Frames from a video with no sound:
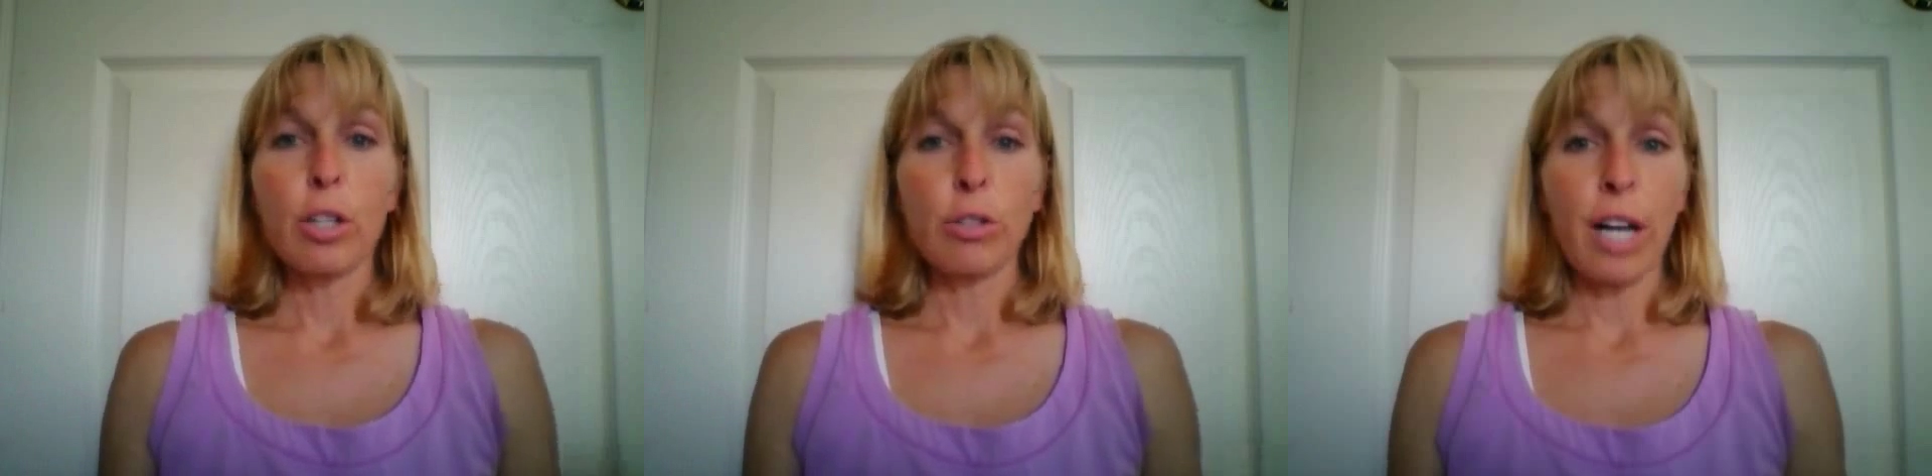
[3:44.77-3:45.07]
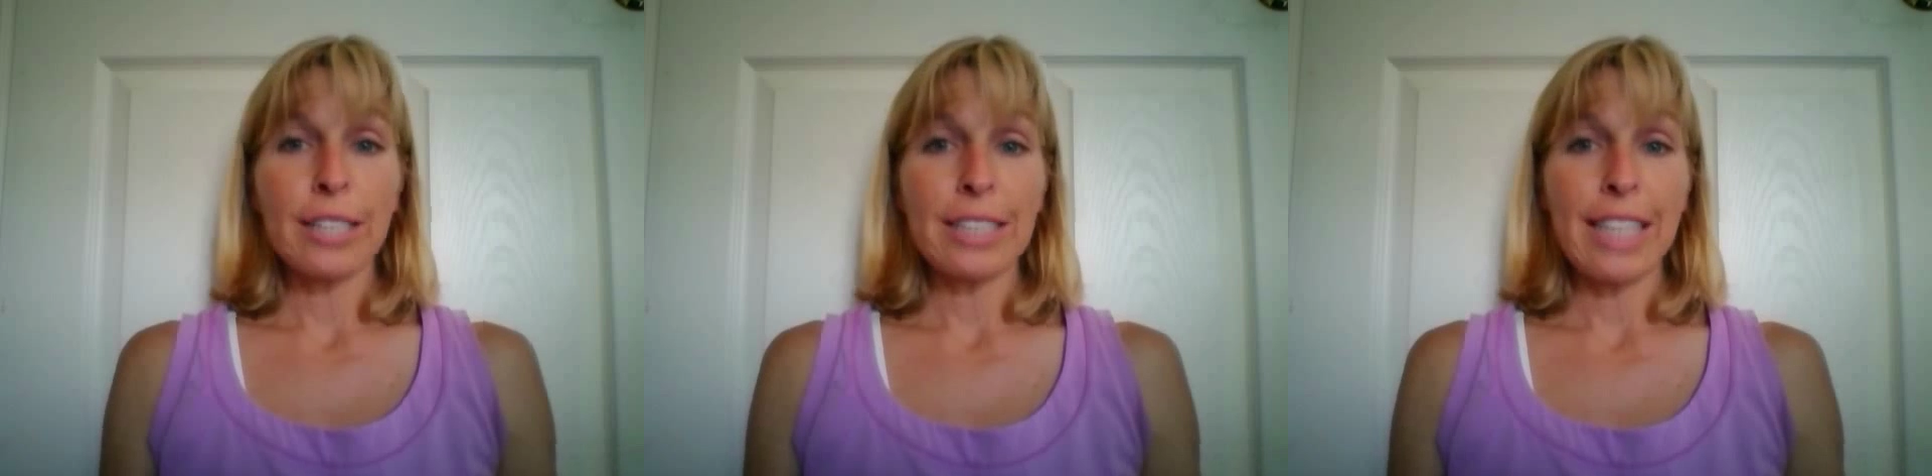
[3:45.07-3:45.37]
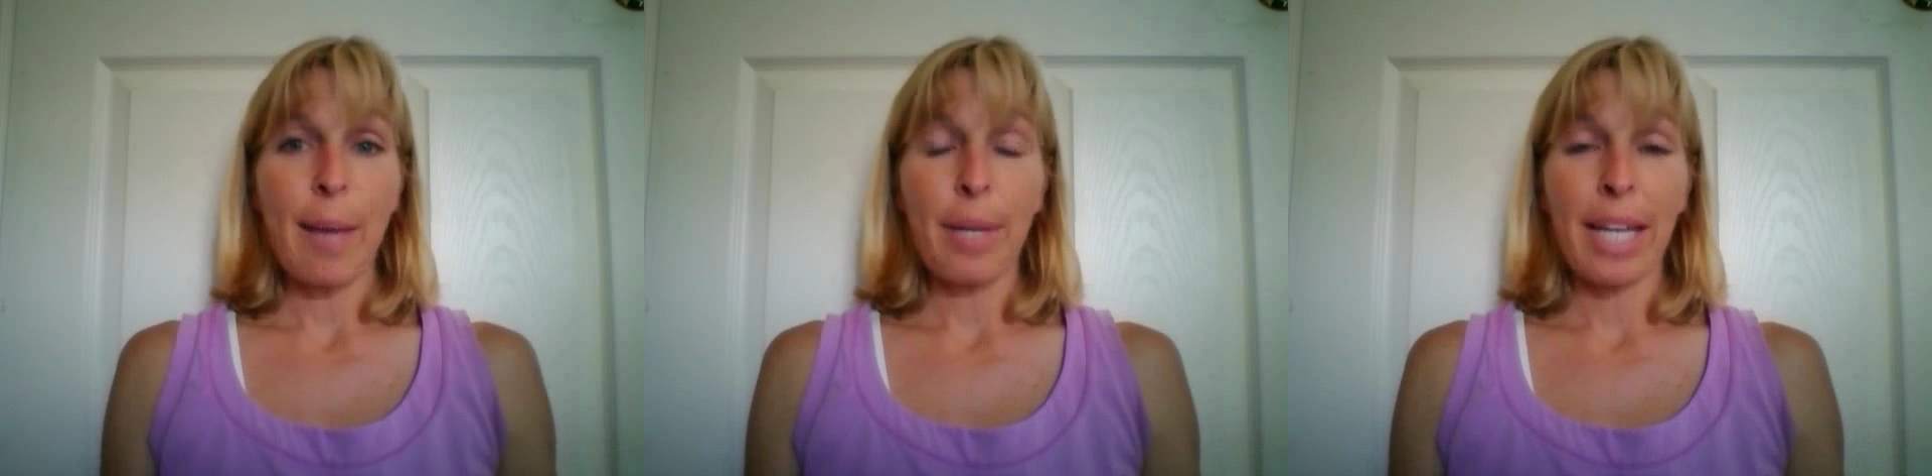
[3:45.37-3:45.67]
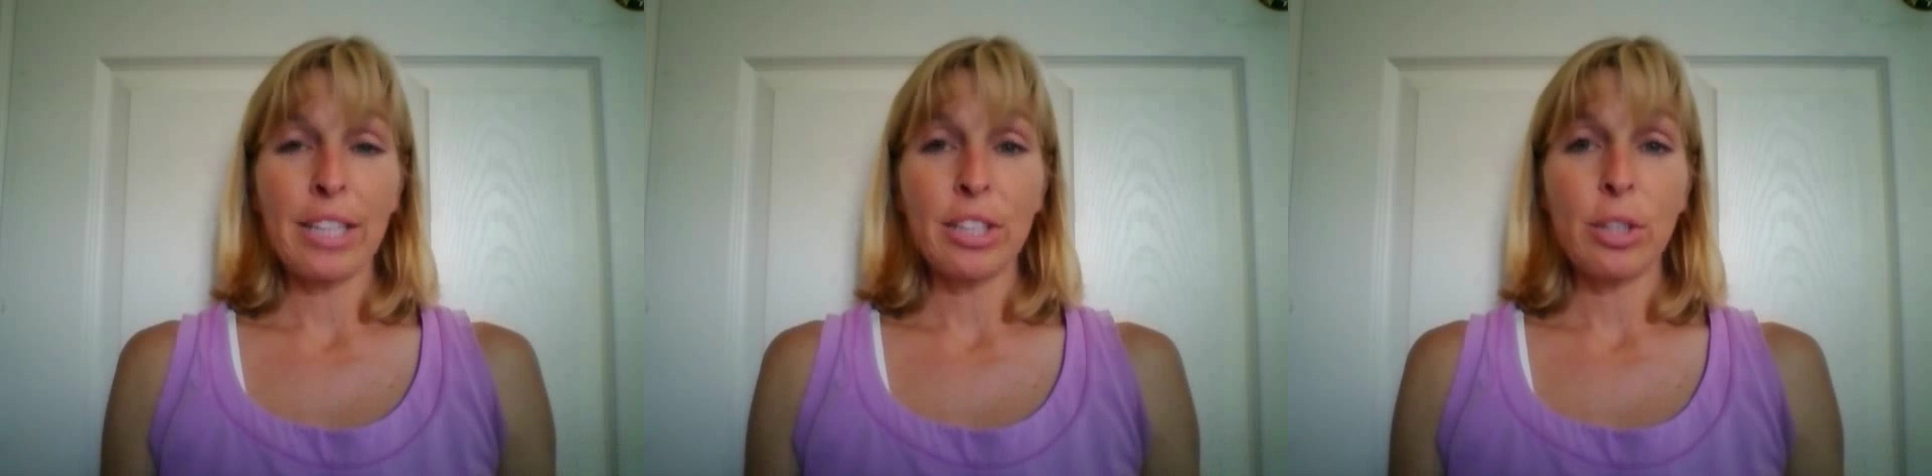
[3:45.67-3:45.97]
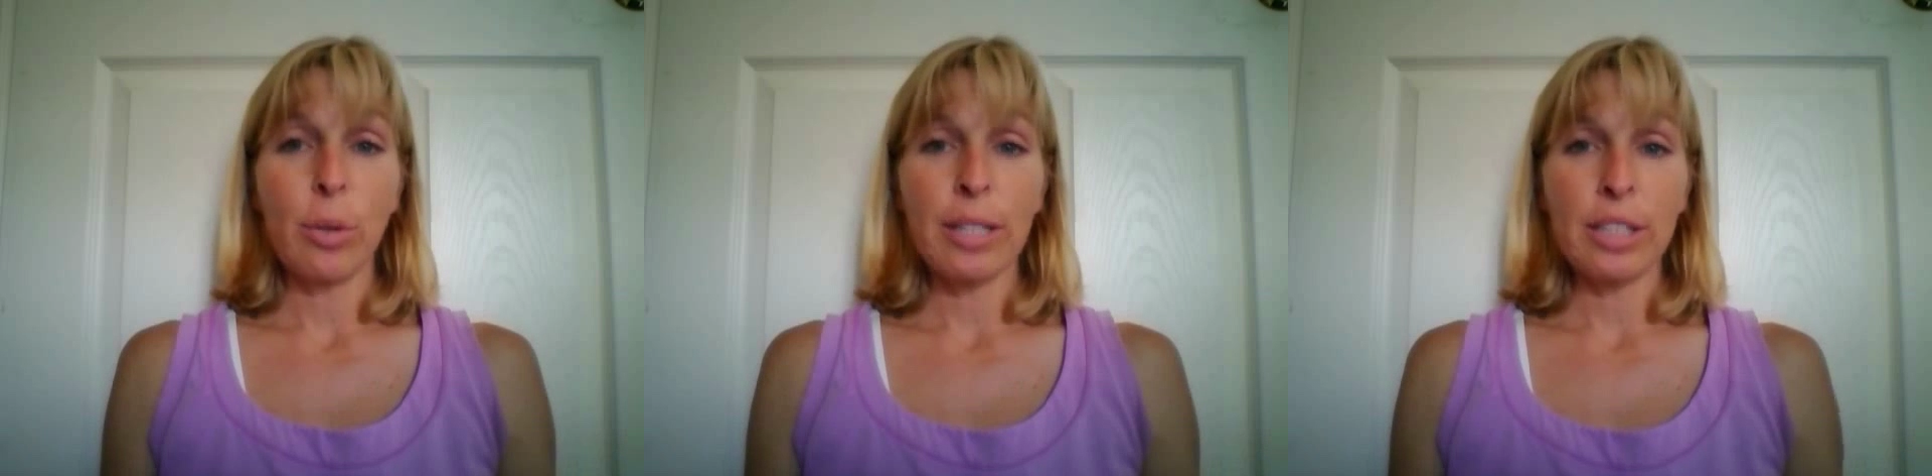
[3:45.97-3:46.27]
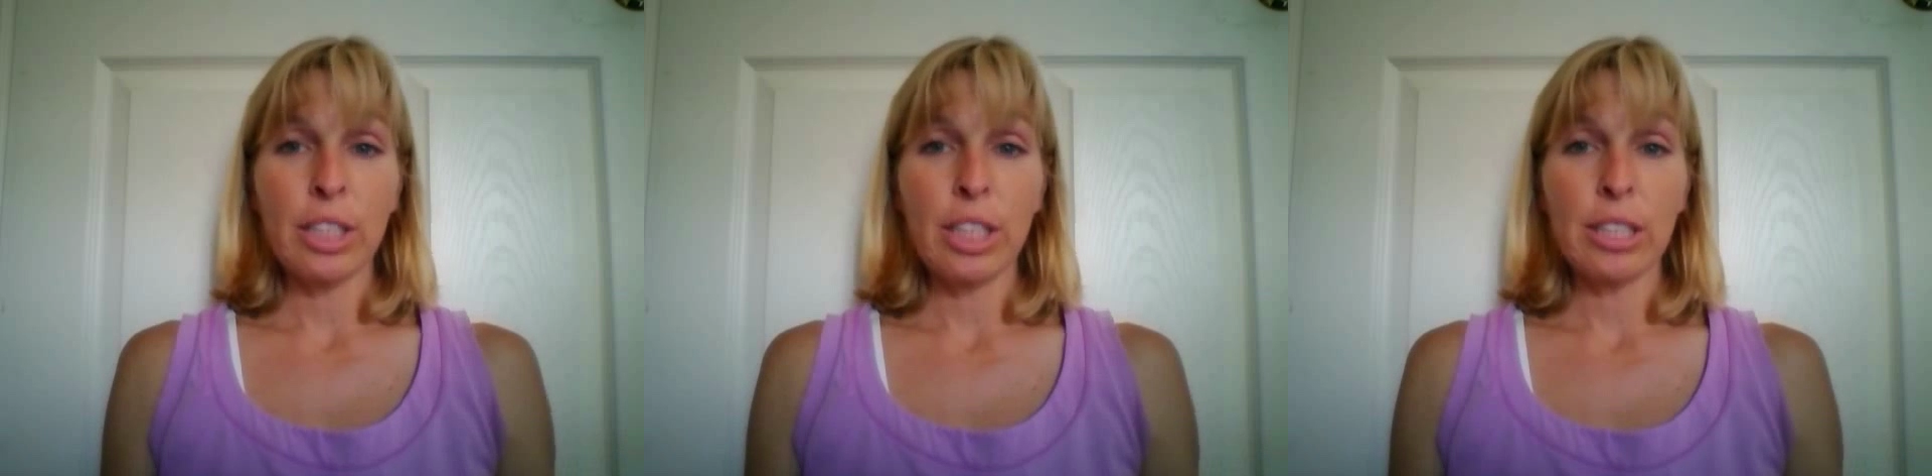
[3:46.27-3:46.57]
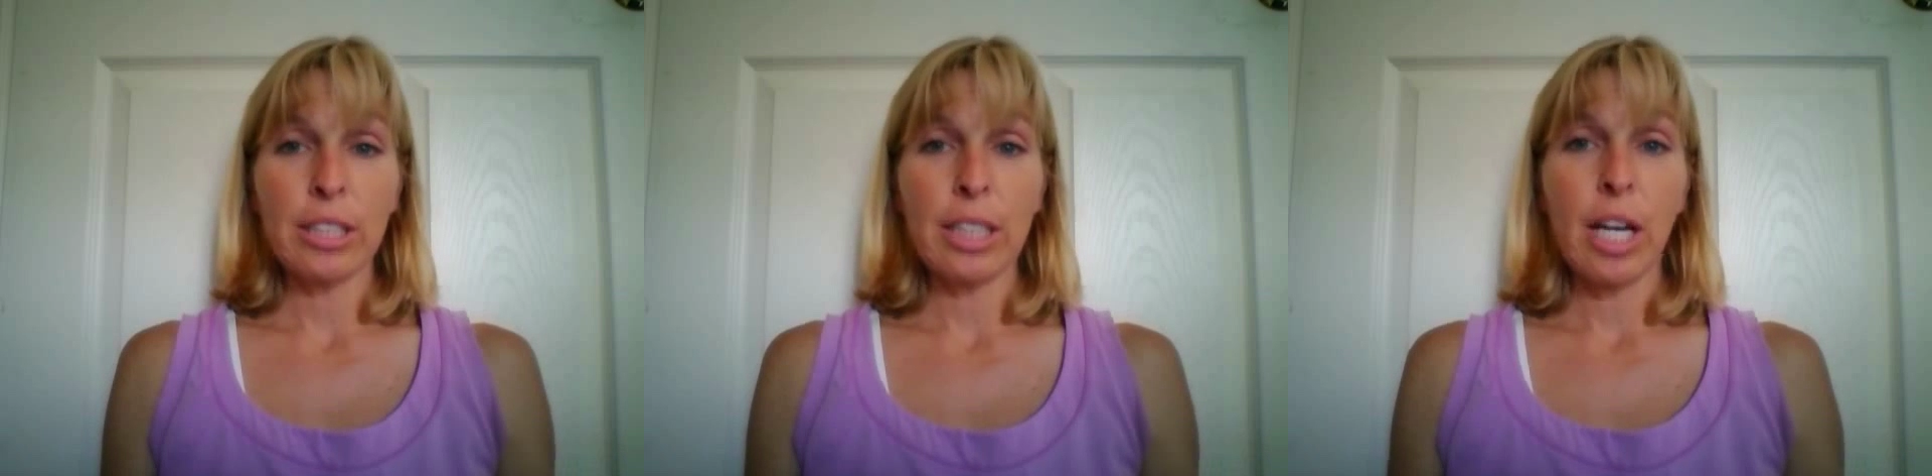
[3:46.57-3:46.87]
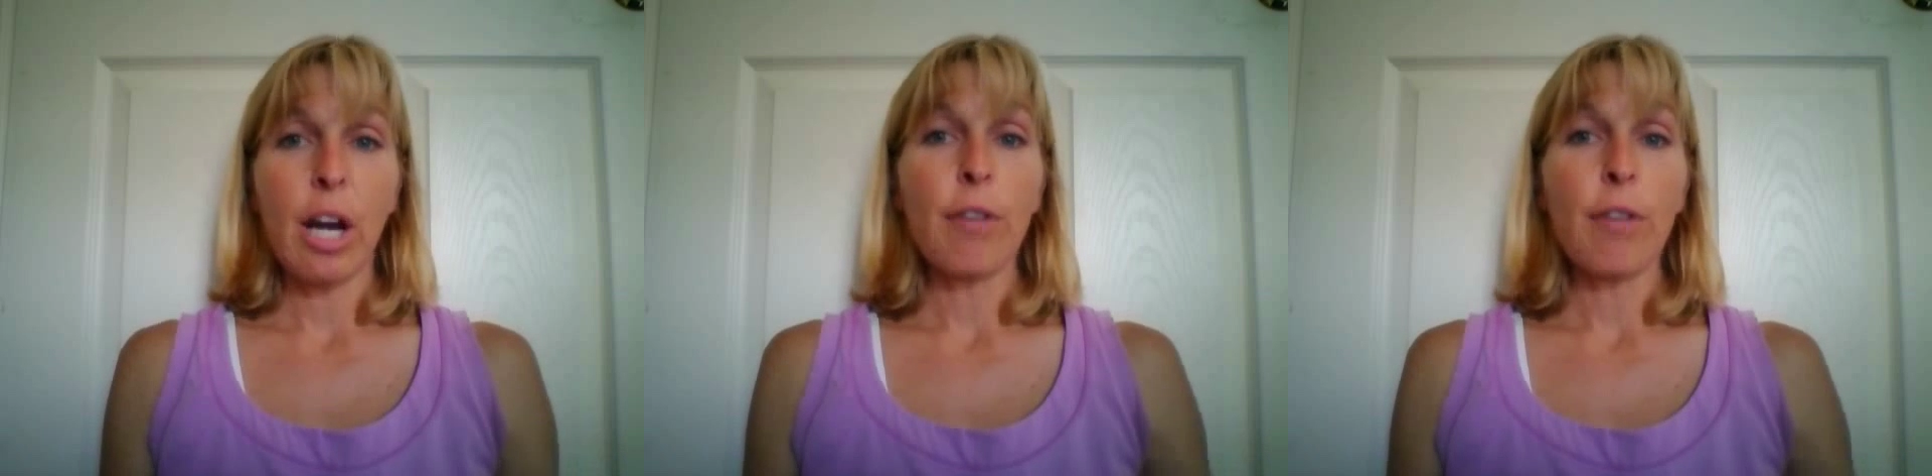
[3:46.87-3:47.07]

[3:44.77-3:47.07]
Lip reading: Cross-examination questions